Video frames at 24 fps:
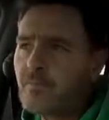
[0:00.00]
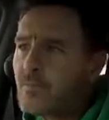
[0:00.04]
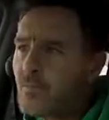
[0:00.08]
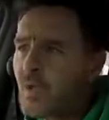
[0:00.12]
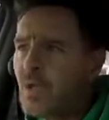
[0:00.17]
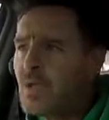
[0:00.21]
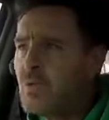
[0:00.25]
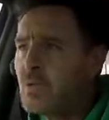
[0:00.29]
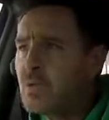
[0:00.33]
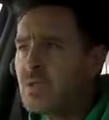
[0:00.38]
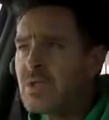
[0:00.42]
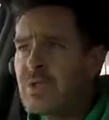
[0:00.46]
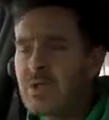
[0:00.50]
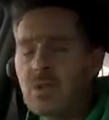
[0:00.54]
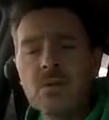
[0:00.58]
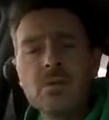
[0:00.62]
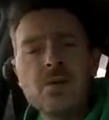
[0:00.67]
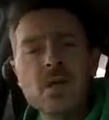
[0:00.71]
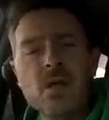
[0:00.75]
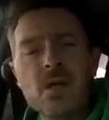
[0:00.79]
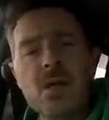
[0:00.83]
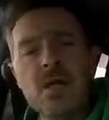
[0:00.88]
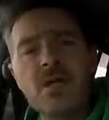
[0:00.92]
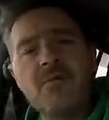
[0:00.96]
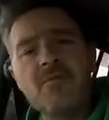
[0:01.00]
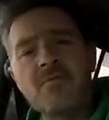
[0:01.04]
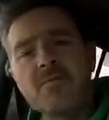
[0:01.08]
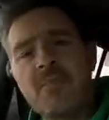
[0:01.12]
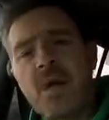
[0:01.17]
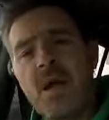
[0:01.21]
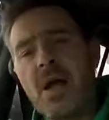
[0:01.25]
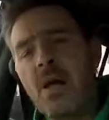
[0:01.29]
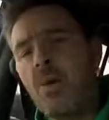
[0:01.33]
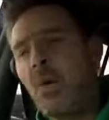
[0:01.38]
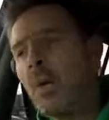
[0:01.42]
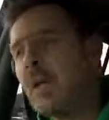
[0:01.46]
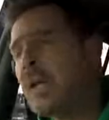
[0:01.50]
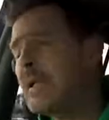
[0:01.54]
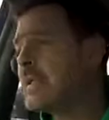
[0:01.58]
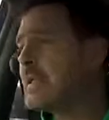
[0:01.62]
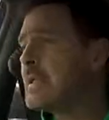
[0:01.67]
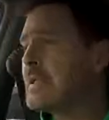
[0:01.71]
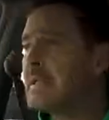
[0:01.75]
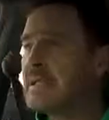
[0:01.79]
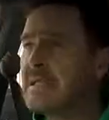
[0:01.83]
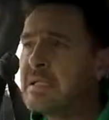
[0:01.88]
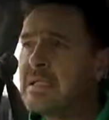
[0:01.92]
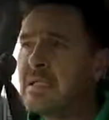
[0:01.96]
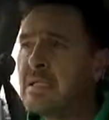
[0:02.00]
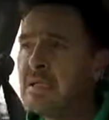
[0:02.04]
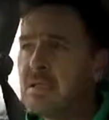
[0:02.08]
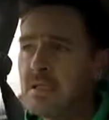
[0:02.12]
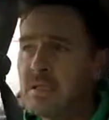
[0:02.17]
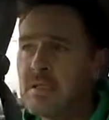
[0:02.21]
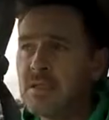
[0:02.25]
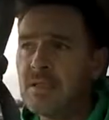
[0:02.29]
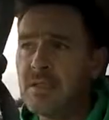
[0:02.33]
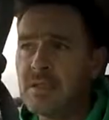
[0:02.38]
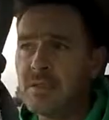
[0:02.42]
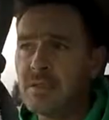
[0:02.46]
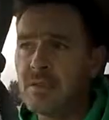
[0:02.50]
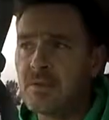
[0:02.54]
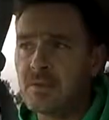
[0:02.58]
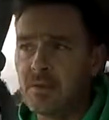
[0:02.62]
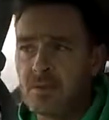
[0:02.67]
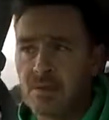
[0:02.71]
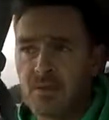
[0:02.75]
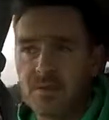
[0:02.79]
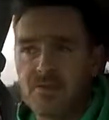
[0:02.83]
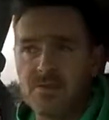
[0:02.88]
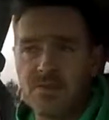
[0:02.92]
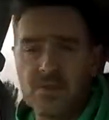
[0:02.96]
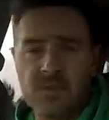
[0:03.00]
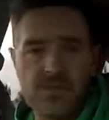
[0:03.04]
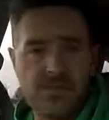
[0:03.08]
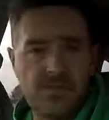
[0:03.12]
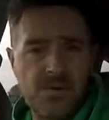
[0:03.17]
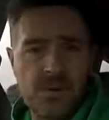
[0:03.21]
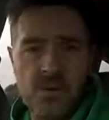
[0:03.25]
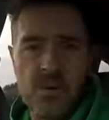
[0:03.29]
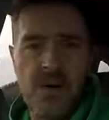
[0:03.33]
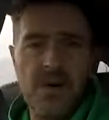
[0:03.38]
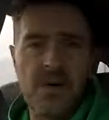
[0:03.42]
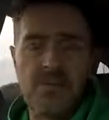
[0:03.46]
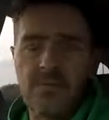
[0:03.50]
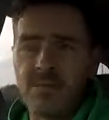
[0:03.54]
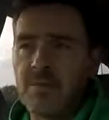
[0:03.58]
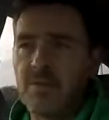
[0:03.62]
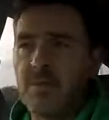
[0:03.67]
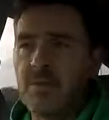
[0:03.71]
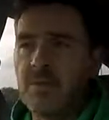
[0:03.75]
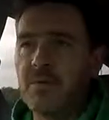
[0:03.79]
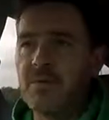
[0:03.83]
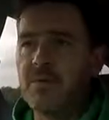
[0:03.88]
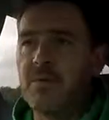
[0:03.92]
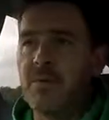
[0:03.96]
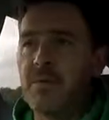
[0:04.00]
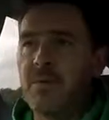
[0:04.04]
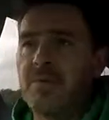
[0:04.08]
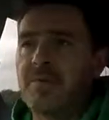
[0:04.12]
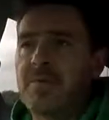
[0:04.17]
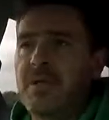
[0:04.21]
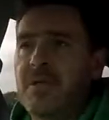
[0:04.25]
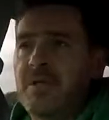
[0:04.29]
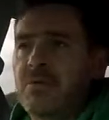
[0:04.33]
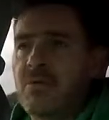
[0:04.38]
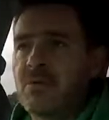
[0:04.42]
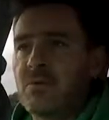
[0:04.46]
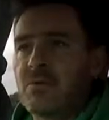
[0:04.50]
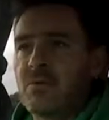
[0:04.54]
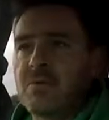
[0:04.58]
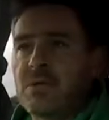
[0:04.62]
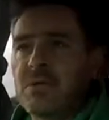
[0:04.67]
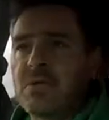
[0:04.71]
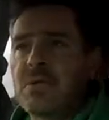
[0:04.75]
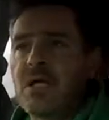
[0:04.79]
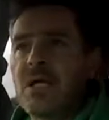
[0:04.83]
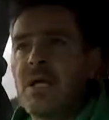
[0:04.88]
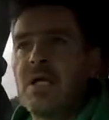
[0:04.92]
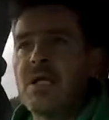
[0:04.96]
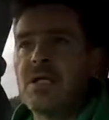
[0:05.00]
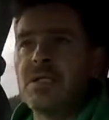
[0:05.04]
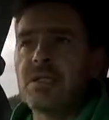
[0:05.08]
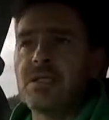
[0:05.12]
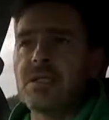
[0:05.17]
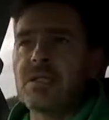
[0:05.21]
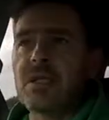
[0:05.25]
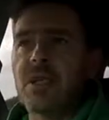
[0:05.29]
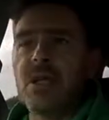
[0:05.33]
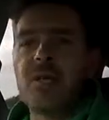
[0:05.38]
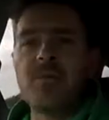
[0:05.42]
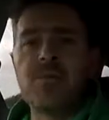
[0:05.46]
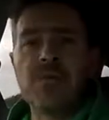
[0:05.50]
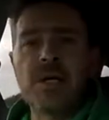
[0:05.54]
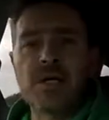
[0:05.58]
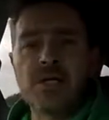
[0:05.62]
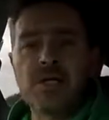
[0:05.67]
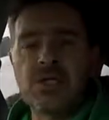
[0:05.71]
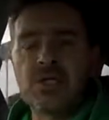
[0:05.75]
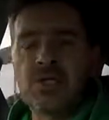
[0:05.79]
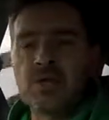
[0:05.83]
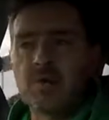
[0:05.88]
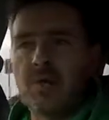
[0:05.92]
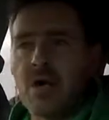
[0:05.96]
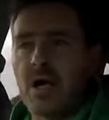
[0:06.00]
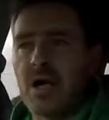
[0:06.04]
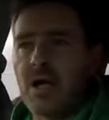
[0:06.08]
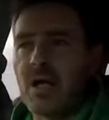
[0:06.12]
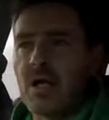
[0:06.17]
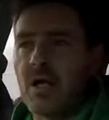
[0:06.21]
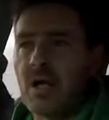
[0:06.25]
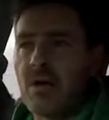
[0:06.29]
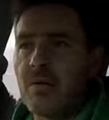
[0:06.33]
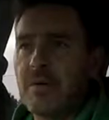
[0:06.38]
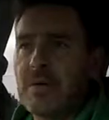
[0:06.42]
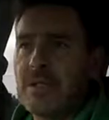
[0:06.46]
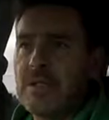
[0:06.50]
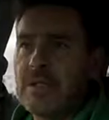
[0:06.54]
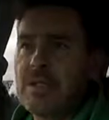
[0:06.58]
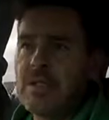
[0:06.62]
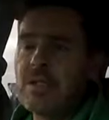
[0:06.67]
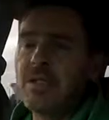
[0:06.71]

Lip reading: We still don't have power. I'm just filled up the boot full of petrol containers to keep our generator going.